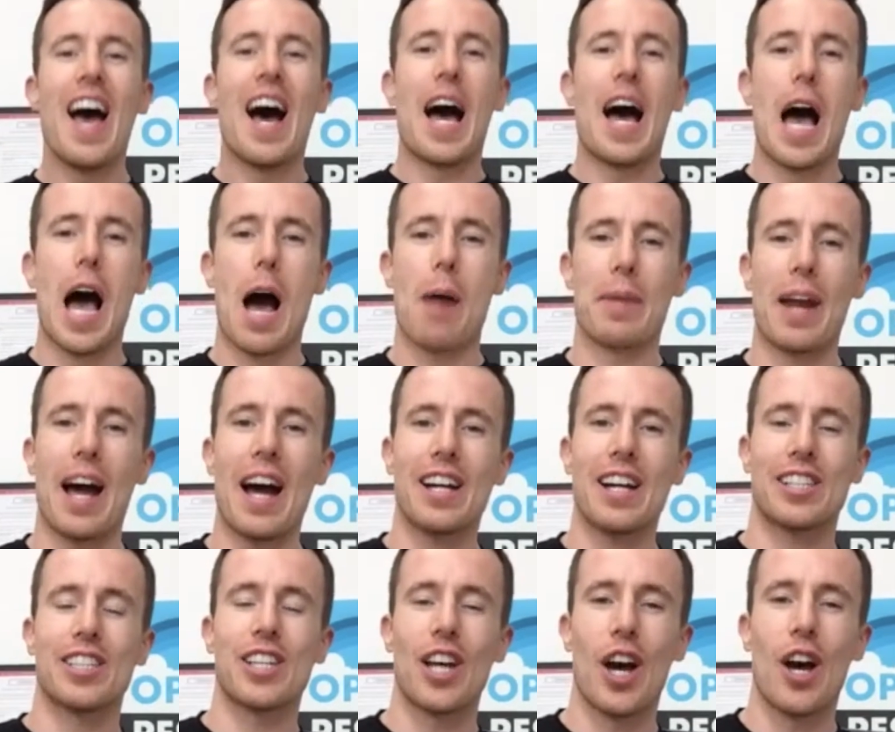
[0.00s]
I'm an
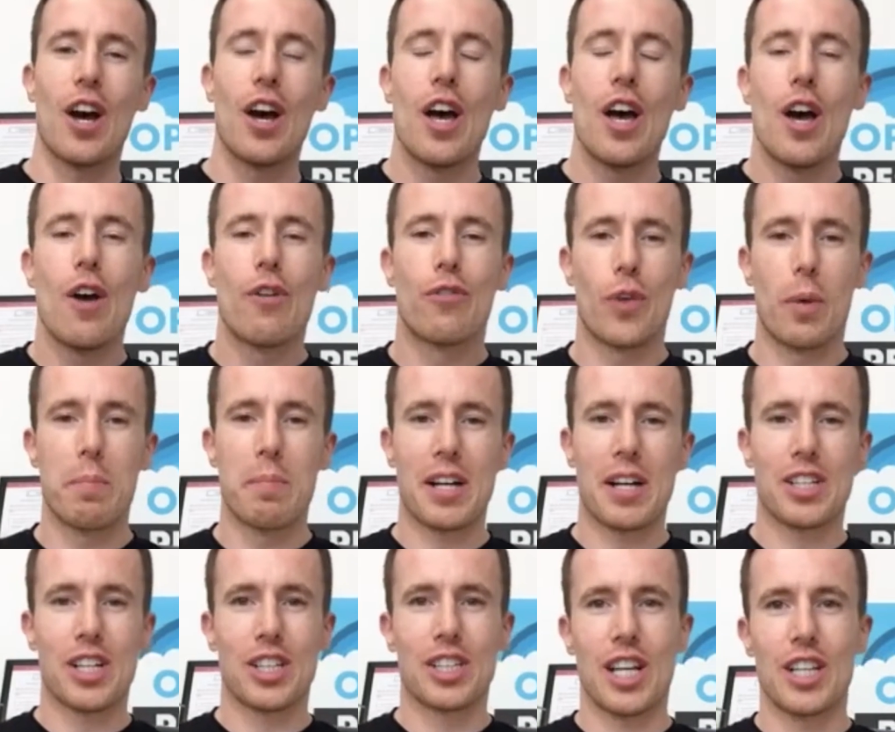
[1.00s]
actor from
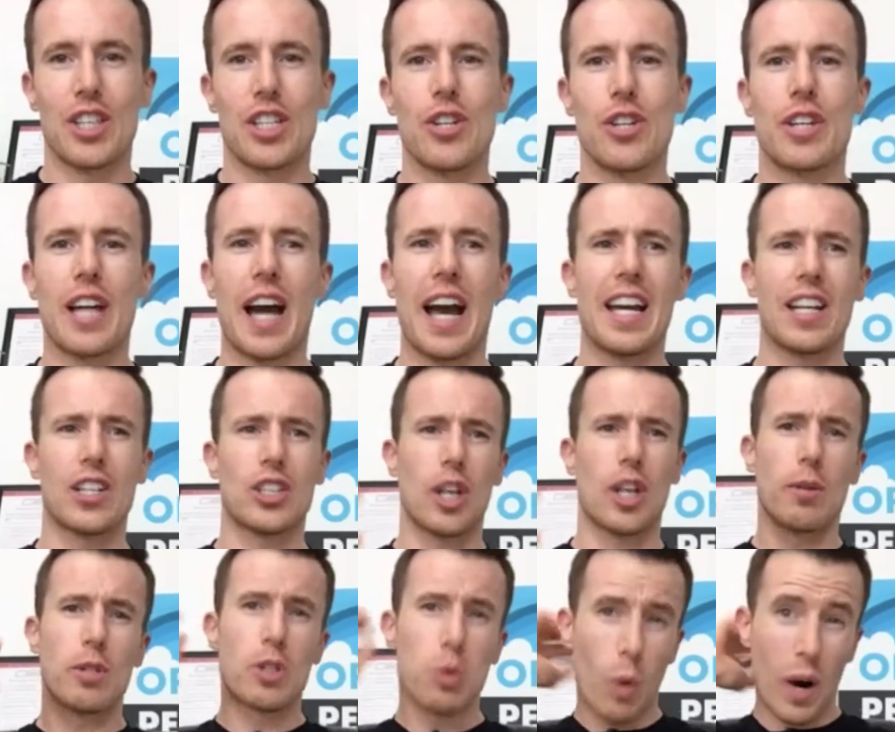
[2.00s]
Manchester in the UK and I
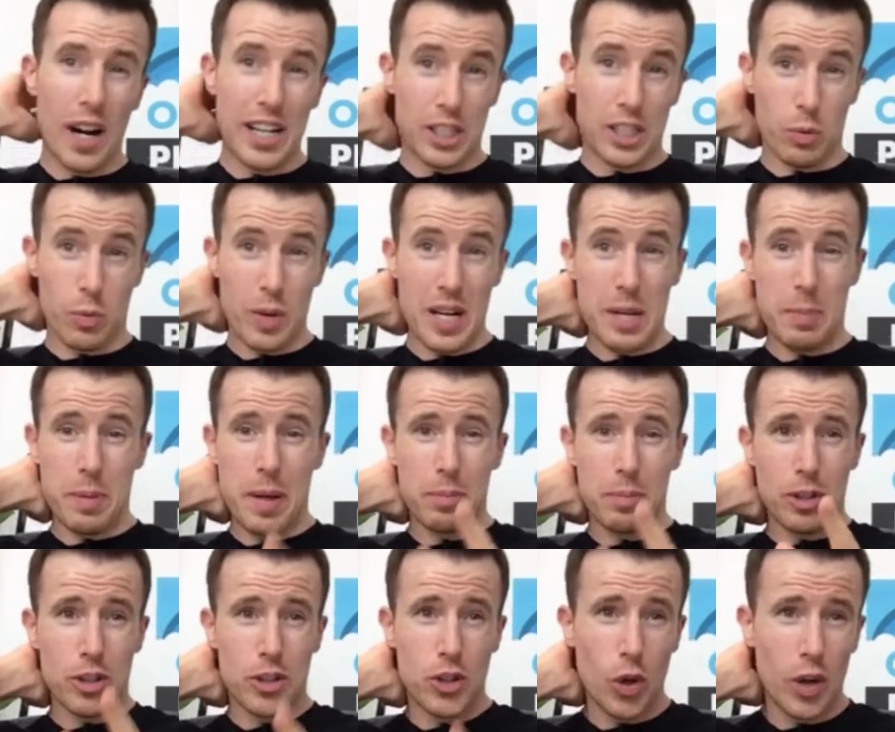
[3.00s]
scope twice a week.
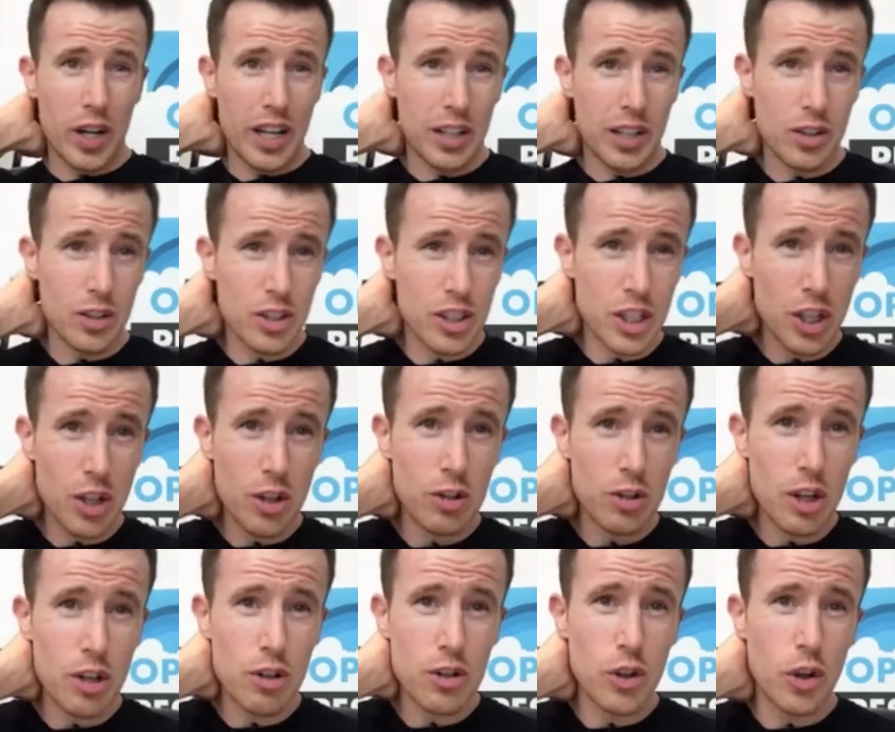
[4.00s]
People are joining. I couldn't see
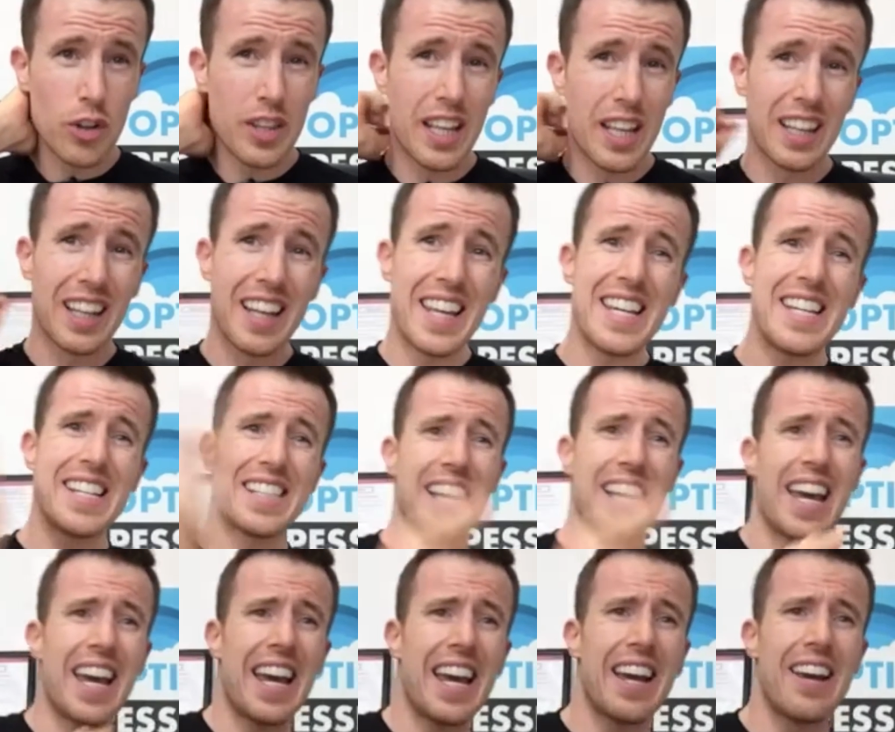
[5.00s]
who joined then. Lee's
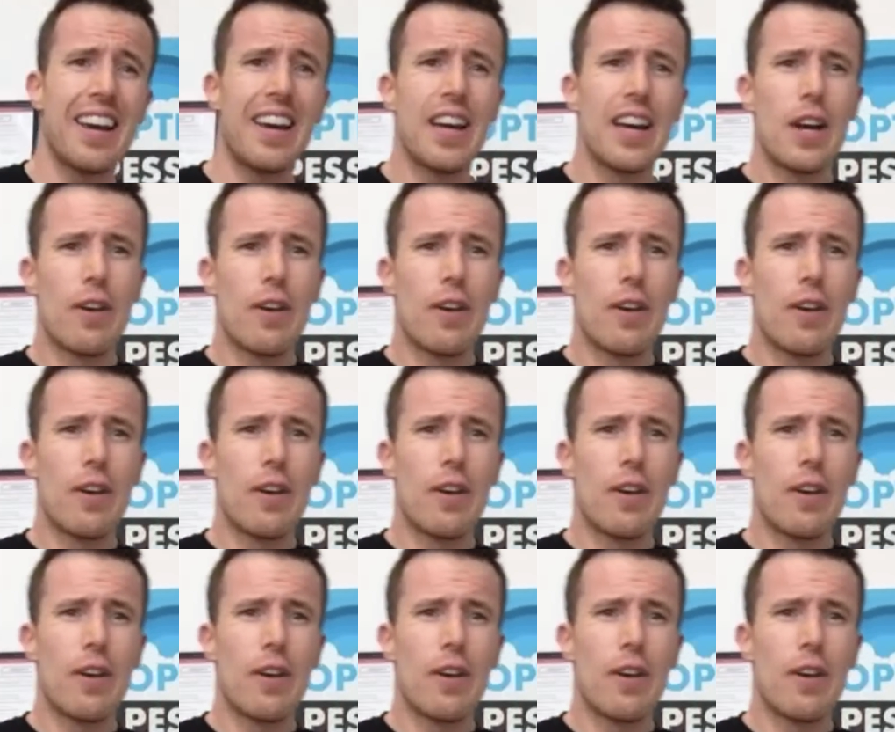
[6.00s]
here.